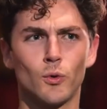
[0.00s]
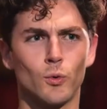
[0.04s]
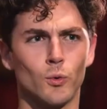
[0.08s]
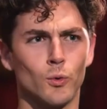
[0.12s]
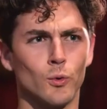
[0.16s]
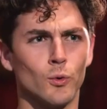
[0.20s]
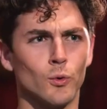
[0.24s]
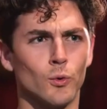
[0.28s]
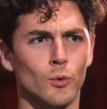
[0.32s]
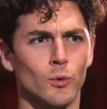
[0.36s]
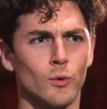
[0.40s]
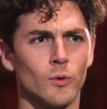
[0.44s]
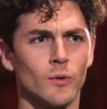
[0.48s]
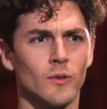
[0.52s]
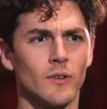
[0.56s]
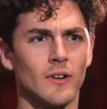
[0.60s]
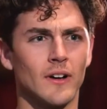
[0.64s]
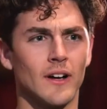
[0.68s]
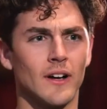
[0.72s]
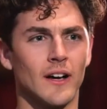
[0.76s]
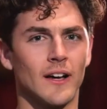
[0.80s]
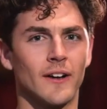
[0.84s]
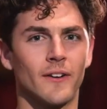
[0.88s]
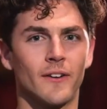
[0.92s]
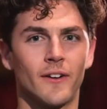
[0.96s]
Ooh,
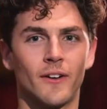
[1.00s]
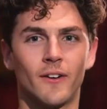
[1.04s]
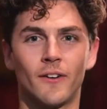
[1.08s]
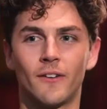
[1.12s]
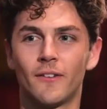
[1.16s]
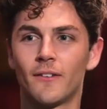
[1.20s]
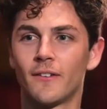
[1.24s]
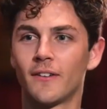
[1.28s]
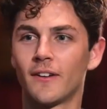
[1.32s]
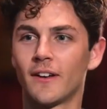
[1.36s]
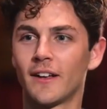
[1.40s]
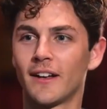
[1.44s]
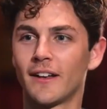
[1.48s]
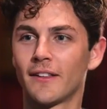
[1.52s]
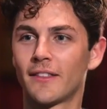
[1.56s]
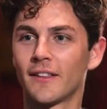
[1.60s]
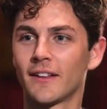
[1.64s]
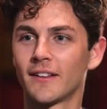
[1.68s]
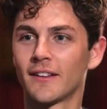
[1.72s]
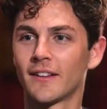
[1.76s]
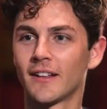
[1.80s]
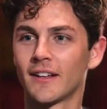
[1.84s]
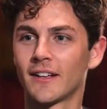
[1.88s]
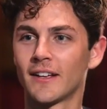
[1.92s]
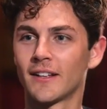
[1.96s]
I don't know.
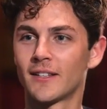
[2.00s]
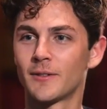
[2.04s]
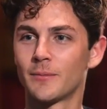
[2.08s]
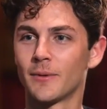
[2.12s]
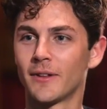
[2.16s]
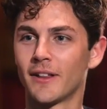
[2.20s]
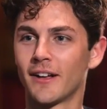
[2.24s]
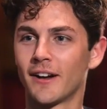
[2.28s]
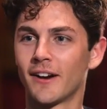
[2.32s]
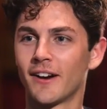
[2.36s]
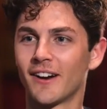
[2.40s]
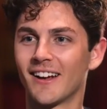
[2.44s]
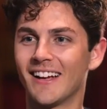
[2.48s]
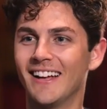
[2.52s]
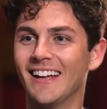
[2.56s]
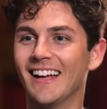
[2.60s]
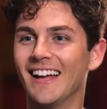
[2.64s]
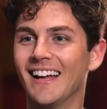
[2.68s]
Anything that gets me there.